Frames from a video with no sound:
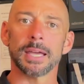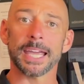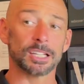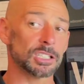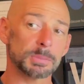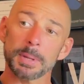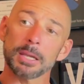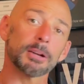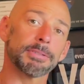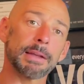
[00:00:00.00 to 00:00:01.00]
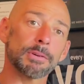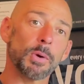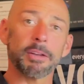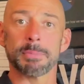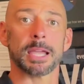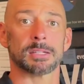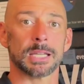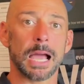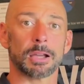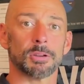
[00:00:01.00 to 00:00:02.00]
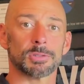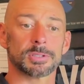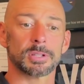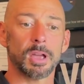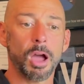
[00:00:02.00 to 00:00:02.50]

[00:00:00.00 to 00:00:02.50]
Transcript: It could just be your favorite way of making tacos.